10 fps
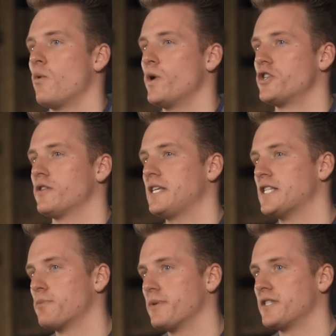which are these
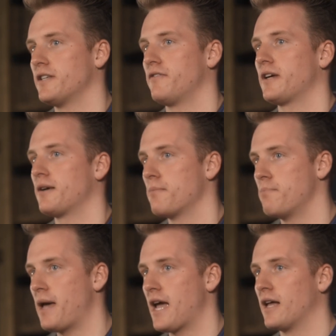specific
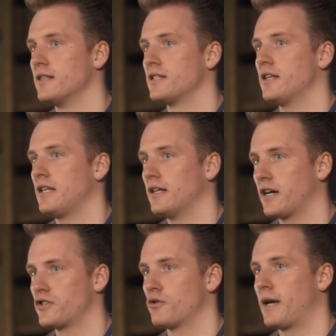bands in the
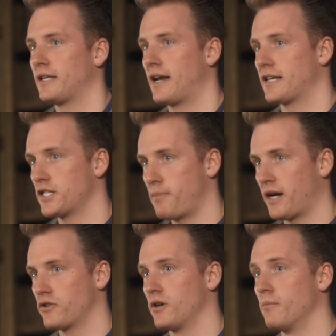electromagnetic
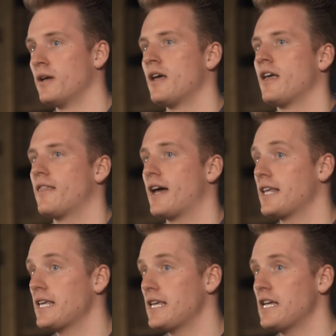spectrum
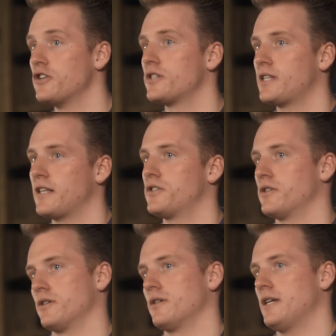that each
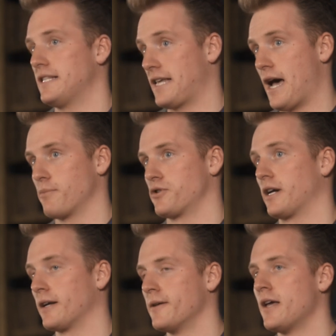sensor is
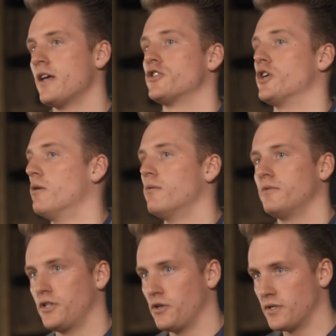capturing. So,
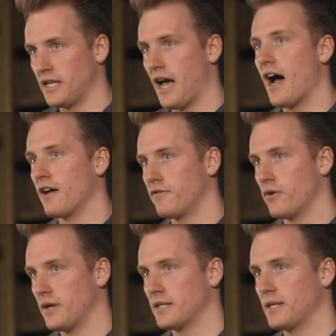to use the
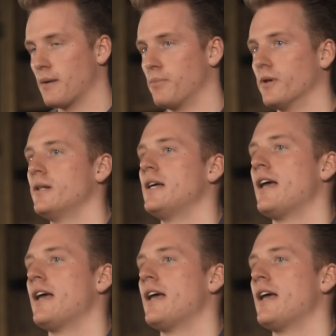iPhone example,